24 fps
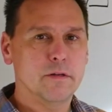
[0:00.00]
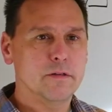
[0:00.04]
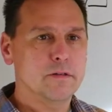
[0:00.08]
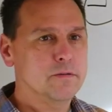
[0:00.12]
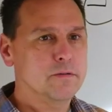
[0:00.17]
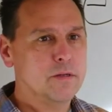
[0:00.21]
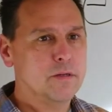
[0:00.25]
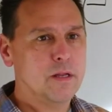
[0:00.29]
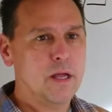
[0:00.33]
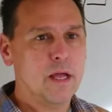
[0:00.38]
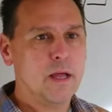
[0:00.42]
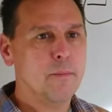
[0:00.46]

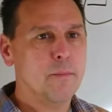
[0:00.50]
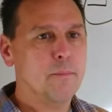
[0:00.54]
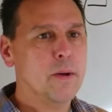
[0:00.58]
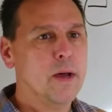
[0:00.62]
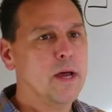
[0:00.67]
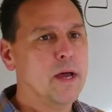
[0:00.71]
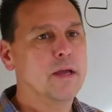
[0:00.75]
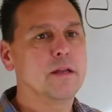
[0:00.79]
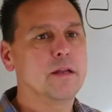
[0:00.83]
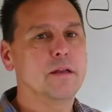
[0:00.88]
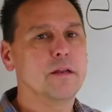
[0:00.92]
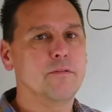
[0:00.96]
Take a
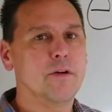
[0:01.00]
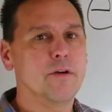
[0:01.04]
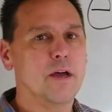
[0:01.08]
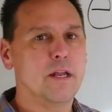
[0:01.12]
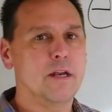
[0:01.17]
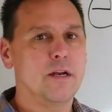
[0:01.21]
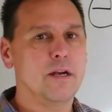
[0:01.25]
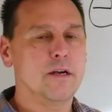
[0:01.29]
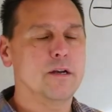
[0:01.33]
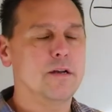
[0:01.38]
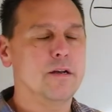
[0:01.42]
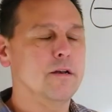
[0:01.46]
pie and divide
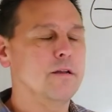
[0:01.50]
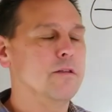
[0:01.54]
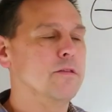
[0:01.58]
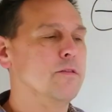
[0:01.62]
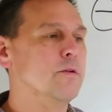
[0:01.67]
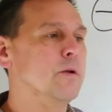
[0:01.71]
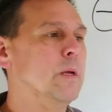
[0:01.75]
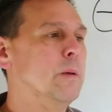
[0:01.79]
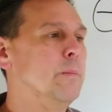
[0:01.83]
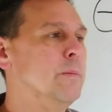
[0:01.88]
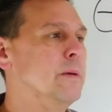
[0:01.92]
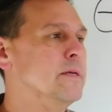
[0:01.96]
it into
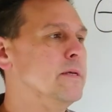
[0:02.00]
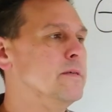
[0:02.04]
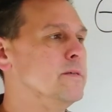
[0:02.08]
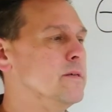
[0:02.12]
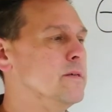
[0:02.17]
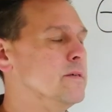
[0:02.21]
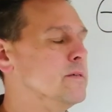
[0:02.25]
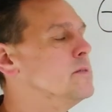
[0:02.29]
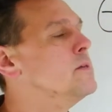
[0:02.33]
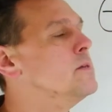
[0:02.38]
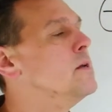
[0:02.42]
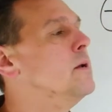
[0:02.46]
three
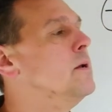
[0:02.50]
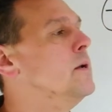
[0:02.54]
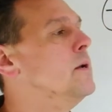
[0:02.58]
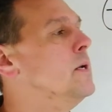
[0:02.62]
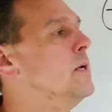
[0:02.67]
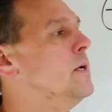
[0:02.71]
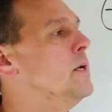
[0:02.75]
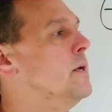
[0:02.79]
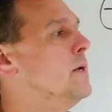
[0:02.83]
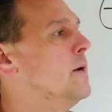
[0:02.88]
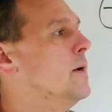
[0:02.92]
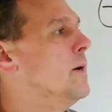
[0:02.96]
pieces.
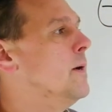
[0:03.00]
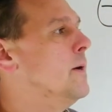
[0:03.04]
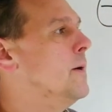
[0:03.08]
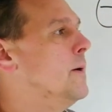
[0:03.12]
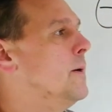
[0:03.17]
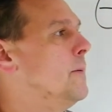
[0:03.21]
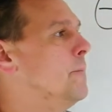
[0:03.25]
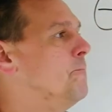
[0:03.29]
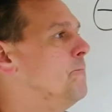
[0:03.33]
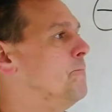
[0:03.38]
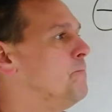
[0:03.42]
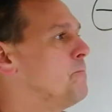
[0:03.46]

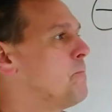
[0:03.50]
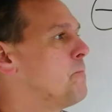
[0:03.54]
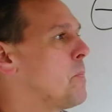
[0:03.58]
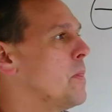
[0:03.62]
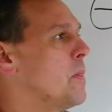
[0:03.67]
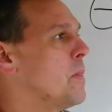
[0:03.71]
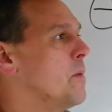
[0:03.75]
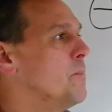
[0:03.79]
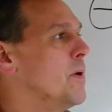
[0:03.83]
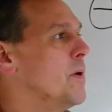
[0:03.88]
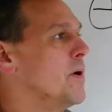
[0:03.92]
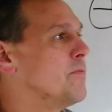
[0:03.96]
Um,
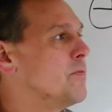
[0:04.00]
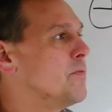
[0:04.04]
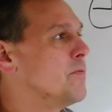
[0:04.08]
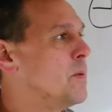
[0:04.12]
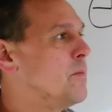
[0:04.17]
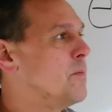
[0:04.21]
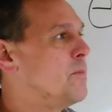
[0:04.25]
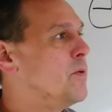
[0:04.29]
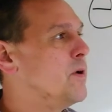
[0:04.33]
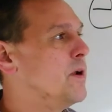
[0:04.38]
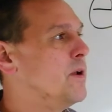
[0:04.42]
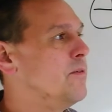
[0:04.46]
but from the
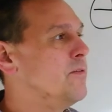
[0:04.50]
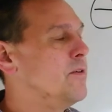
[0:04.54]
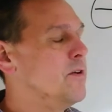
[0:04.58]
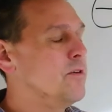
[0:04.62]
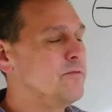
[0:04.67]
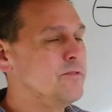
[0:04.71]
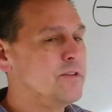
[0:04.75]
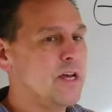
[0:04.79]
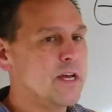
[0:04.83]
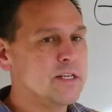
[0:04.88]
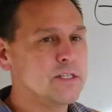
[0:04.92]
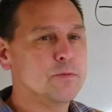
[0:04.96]
point of view of
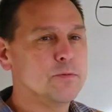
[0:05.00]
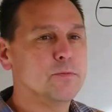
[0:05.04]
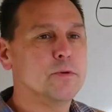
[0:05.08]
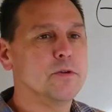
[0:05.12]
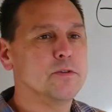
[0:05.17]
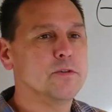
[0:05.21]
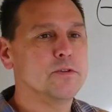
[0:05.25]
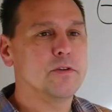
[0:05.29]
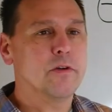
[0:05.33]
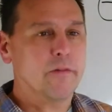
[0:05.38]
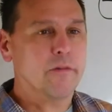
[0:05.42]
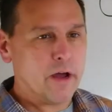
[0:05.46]

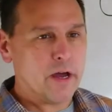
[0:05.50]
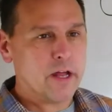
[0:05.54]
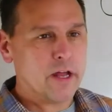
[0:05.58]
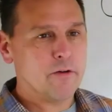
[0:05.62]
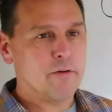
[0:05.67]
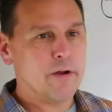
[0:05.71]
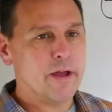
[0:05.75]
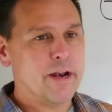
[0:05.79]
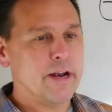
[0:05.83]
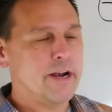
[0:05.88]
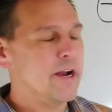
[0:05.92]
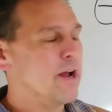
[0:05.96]
decimals, you've got to
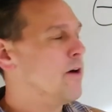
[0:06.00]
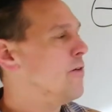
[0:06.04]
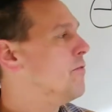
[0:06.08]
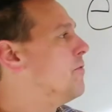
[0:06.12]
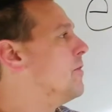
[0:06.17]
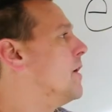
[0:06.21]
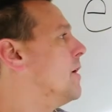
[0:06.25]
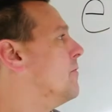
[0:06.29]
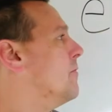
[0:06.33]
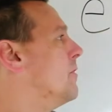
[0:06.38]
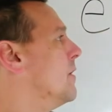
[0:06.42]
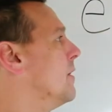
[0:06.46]
write it out
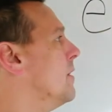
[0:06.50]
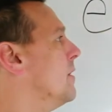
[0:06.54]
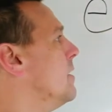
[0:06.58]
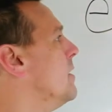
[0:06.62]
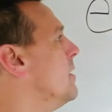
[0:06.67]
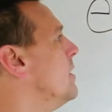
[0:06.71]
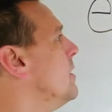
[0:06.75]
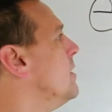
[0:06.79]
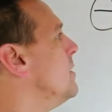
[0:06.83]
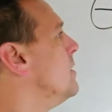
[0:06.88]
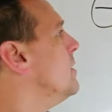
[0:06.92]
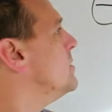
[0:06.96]
forever.
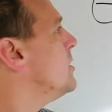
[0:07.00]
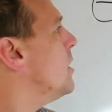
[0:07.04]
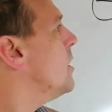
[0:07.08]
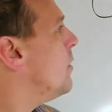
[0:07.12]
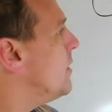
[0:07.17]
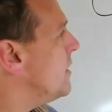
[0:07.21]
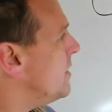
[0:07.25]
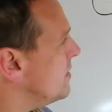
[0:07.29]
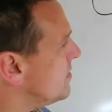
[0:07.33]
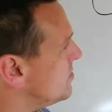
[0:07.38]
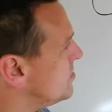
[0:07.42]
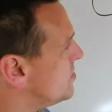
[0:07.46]
So
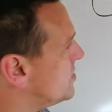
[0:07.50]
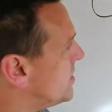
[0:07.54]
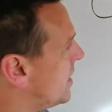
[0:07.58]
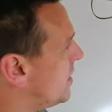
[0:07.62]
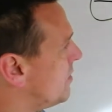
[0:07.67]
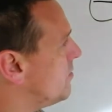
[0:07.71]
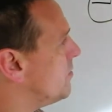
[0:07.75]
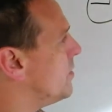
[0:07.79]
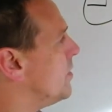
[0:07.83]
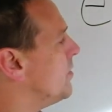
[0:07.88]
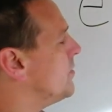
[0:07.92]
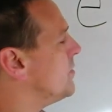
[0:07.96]
in
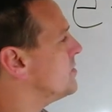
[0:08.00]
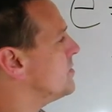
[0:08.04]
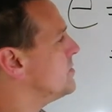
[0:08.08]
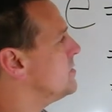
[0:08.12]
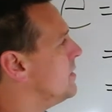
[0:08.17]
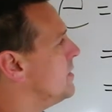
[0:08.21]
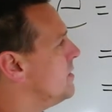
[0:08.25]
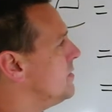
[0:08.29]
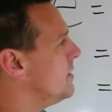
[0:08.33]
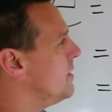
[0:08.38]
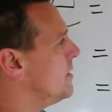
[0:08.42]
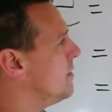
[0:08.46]
general, there's
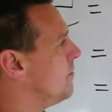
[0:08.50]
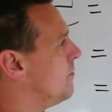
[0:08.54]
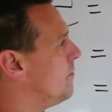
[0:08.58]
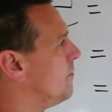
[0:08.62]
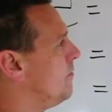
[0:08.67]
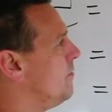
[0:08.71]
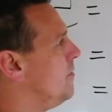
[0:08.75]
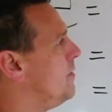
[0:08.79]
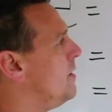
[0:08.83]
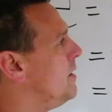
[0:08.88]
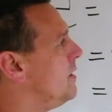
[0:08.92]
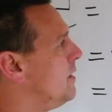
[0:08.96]
nothing
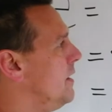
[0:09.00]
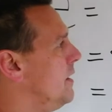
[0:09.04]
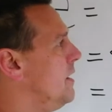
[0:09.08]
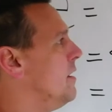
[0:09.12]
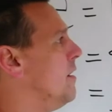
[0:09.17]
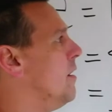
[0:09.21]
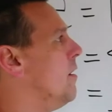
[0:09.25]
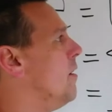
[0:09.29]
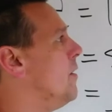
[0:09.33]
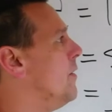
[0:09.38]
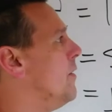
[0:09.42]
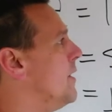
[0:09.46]
really
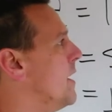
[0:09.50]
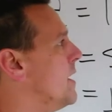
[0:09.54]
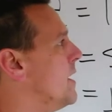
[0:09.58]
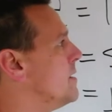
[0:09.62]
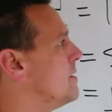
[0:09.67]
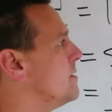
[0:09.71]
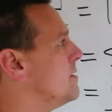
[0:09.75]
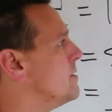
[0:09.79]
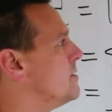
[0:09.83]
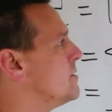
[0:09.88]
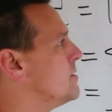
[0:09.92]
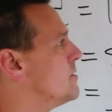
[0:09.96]
all that
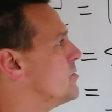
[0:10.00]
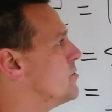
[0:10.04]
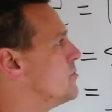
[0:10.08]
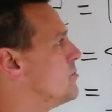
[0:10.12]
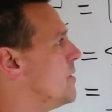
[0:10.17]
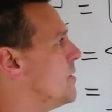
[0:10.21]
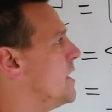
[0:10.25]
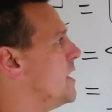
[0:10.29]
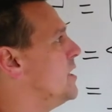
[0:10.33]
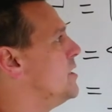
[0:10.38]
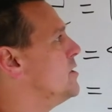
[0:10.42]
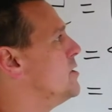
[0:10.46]

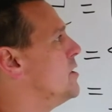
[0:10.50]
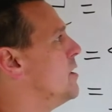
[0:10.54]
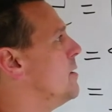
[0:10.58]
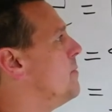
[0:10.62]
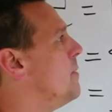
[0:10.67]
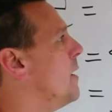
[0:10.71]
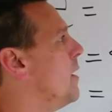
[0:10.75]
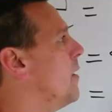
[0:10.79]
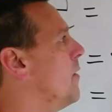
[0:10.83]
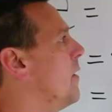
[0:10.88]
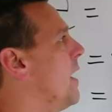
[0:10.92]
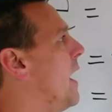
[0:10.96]
strange
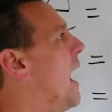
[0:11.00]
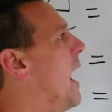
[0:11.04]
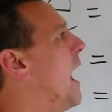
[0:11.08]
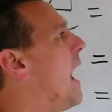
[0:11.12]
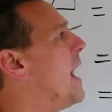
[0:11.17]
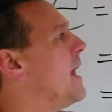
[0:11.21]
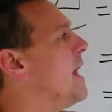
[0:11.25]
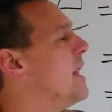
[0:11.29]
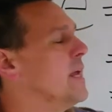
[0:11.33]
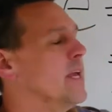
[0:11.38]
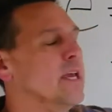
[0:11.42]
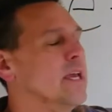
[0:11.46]
about
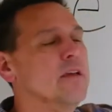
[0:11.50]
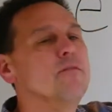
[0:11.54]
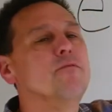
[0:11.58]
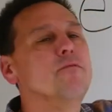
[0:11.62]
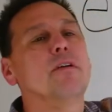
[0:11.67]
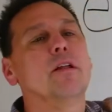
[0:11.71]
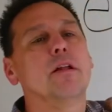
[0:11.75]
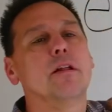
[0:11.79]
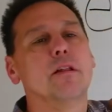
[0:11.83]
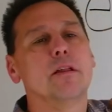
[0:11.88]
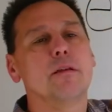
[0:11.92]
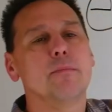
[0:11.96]
adding
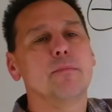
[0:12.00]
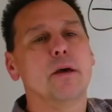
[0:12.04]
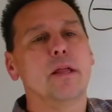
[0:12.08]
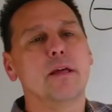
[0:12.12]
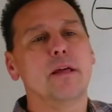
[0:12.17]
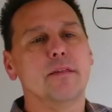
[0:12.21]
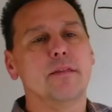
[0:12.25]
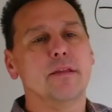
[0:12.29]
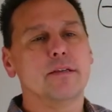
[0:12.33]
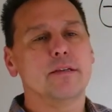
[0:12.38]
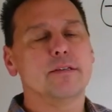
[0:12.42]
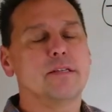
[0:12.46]
infinitely many
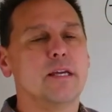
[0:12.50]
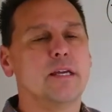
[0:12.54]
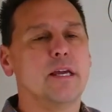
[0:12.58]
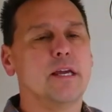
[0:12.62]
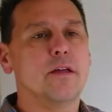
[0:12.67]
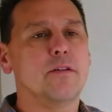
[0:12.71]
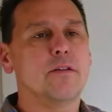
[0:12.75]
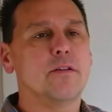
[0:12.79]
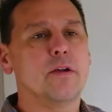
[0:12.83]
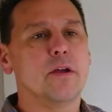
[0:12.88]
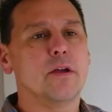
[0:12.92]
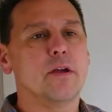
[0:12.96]
things
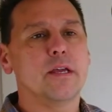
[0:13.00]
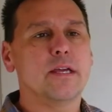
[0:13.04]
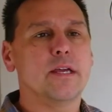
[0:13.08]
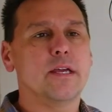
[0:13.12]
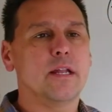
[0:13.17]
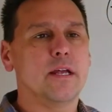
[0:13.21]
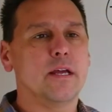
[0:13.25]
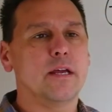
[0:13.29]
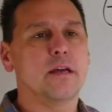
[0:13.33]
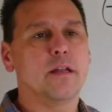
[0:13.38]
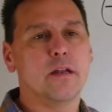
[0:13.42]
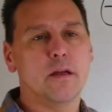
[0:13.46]
together and
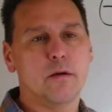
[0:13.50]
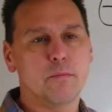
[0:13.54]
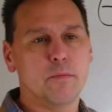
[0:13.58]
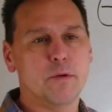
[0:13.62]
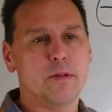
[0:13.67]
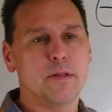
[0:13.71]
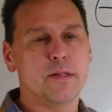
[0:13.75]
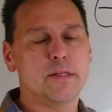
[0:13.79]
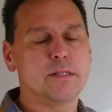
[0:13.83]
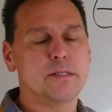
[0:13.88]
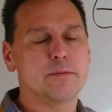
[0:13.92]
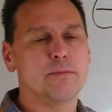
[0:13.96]
getting a number
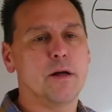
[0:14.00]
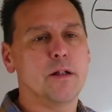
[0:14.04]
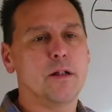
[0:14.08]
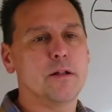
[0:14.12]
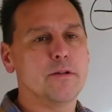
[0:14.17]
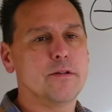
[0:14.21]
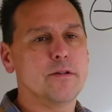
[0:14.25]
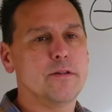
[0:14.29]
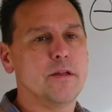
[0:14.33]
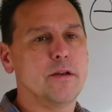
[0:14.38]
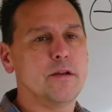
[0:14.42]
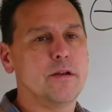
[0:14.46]
that's
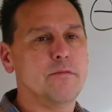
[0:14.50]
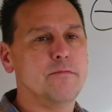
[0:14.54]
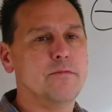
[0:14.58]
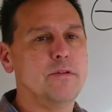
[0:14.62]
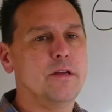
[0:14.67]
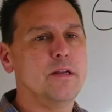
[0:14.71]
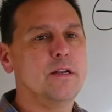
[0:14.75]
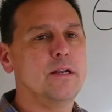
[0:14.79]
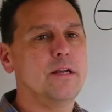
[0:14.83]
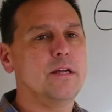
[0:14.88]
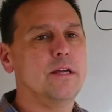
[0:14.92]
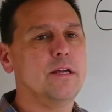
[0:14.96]
smaller than
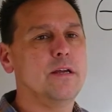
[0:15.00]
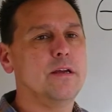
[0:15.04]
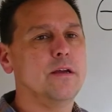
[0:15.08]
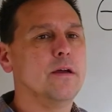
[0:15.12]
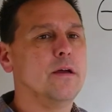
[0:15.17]
infinity.